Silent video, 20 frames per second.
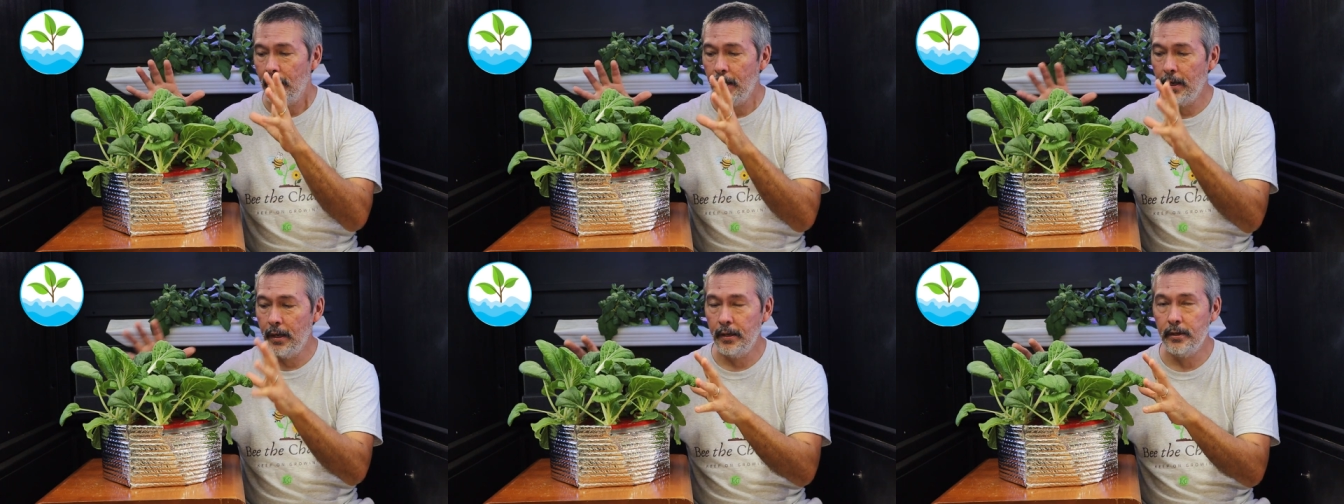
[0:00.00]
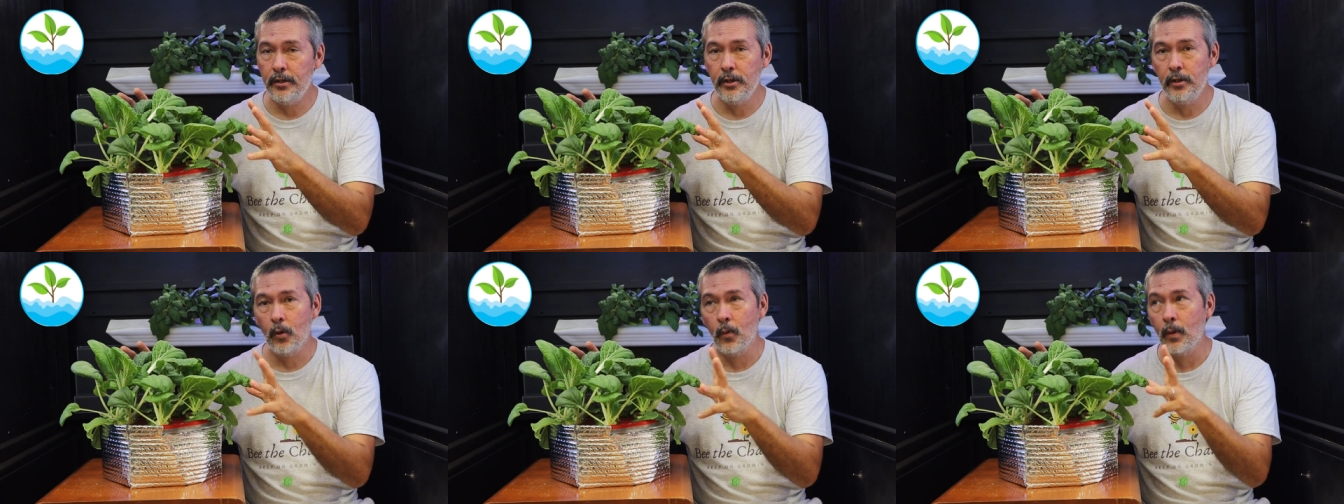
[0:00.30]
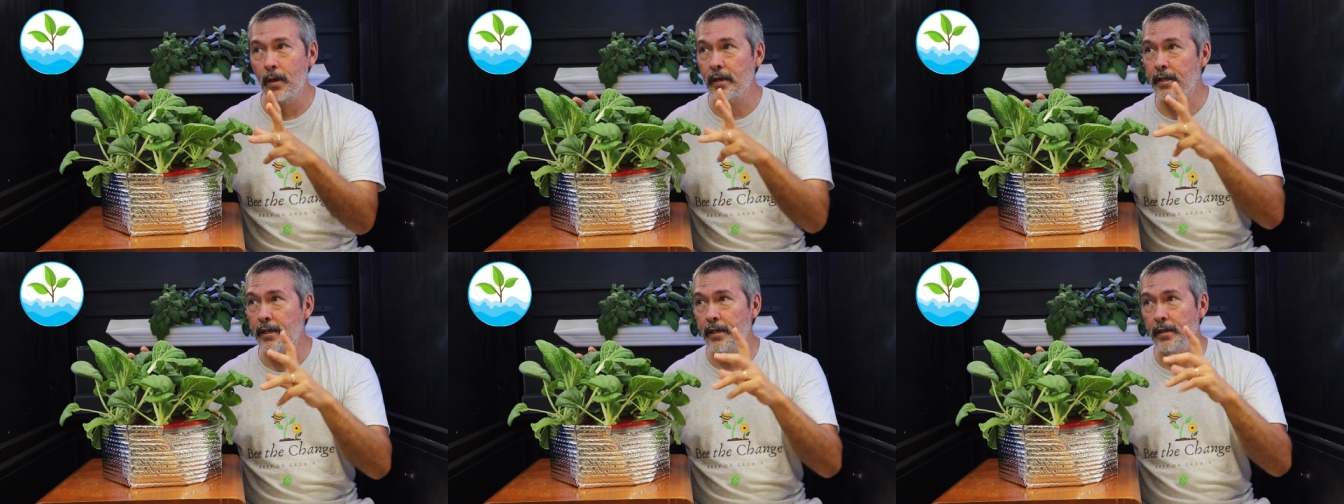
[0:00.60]
and you
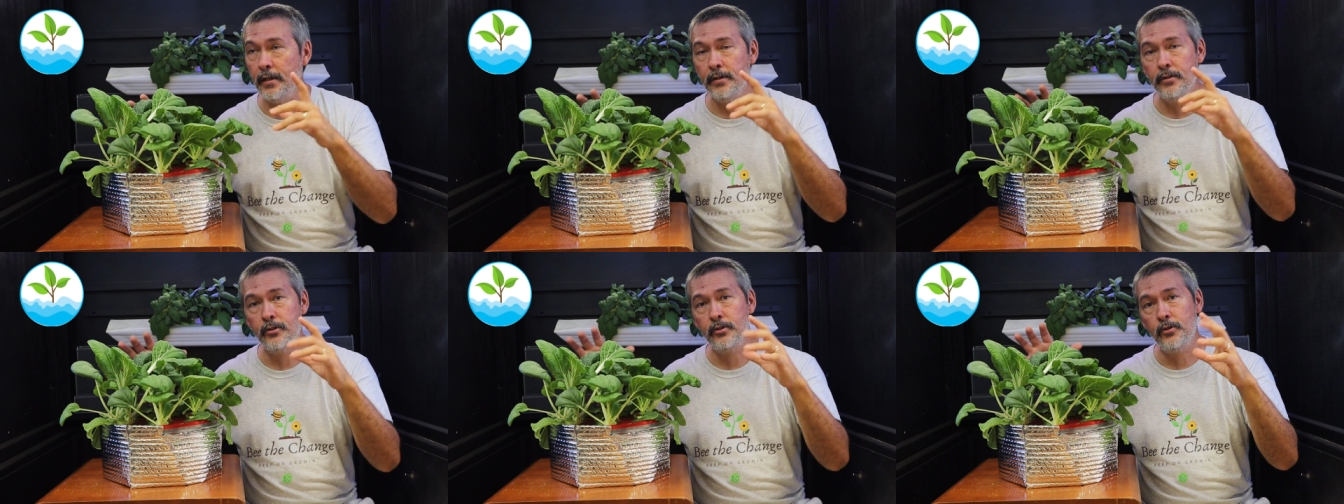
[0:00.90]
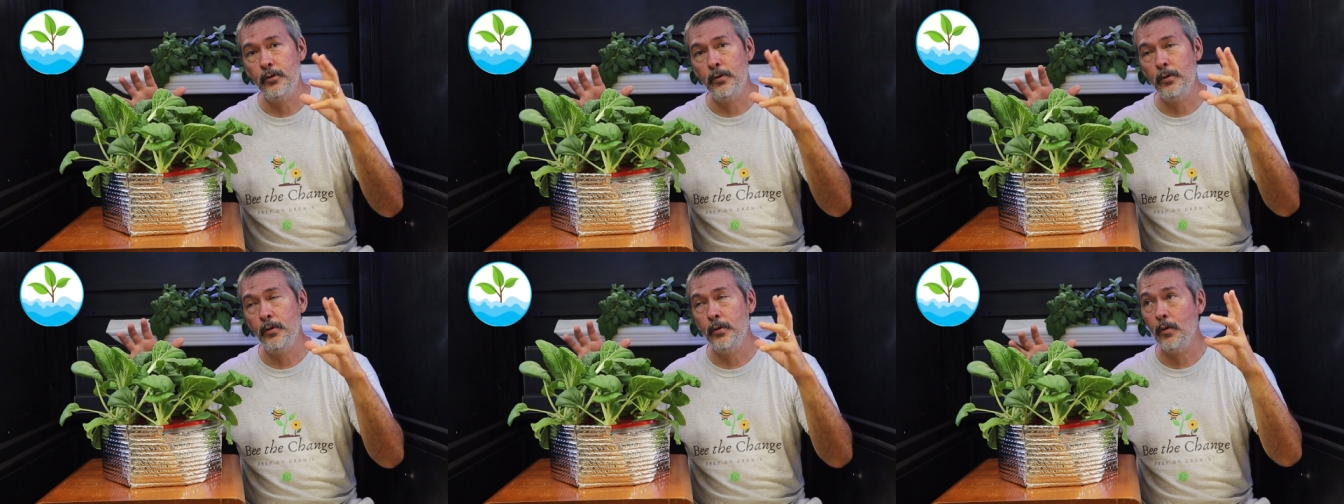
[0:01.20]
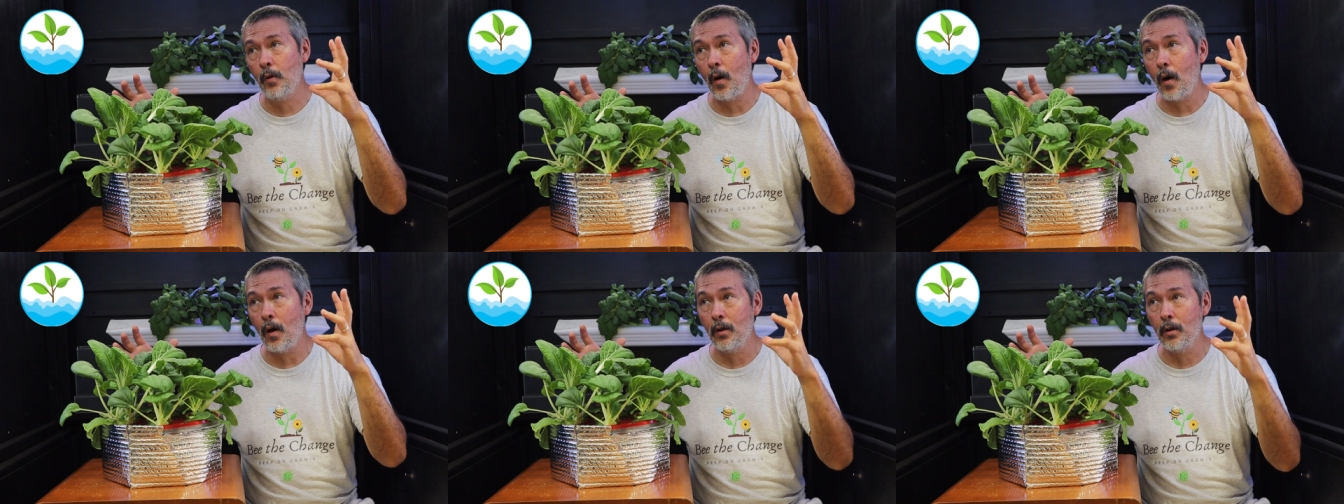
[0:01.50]
don't want to get
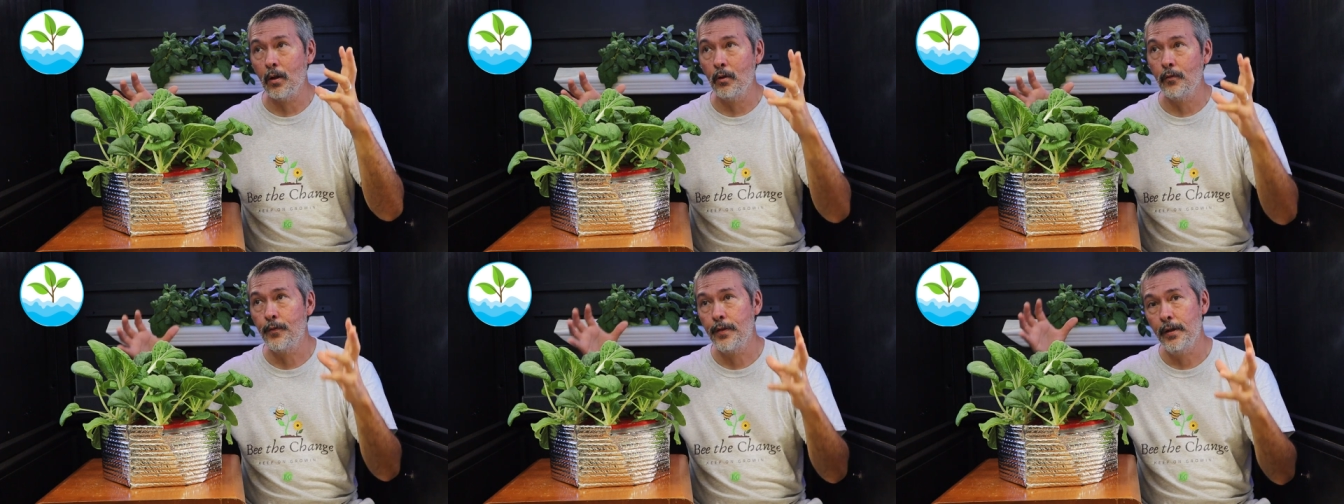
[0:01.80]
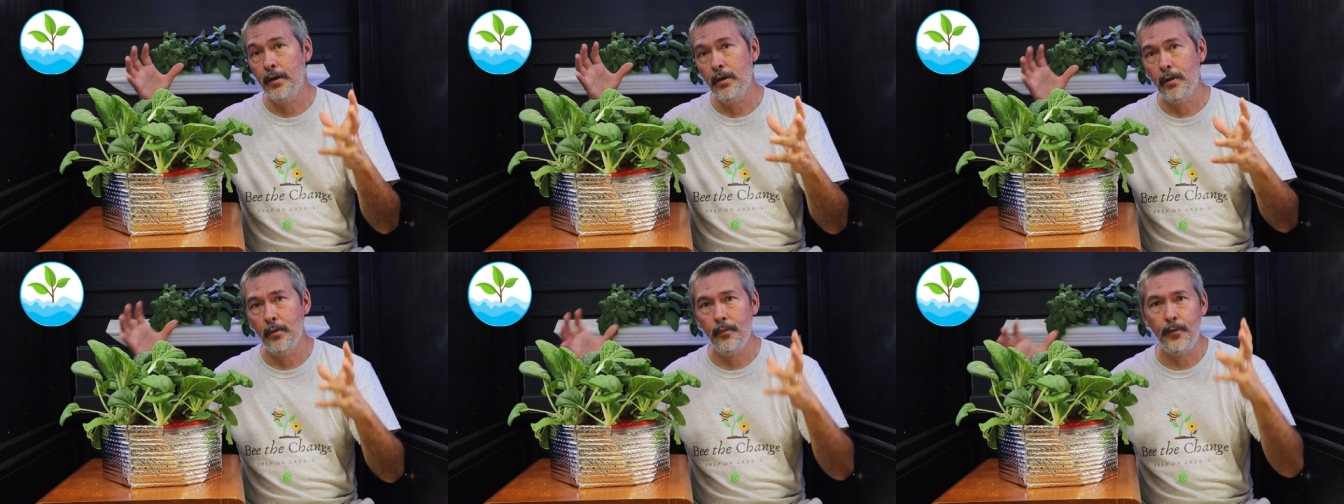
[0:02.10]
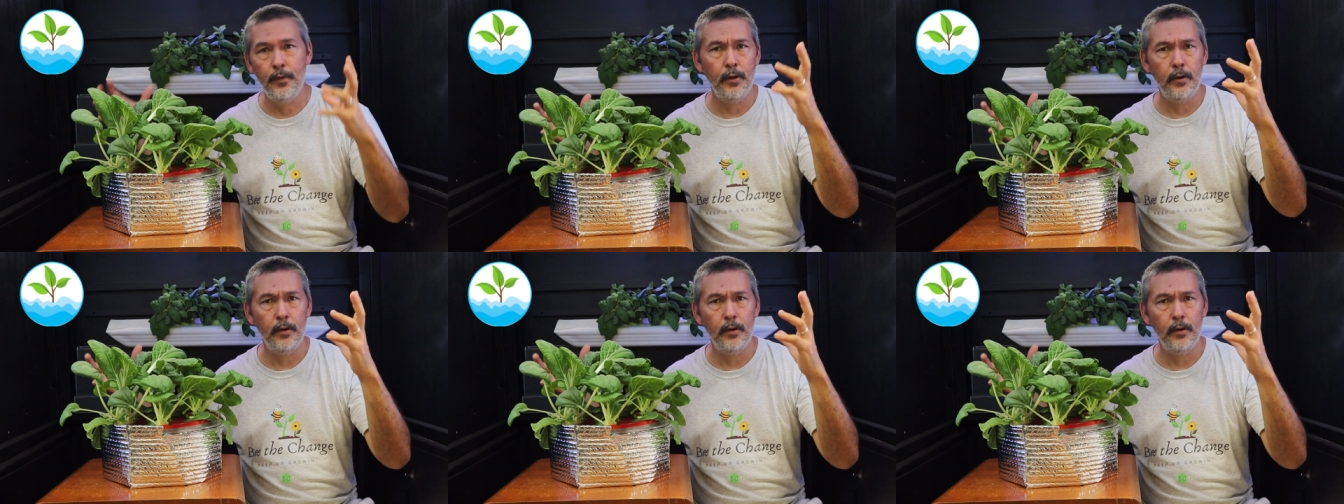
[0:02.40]
into all of the,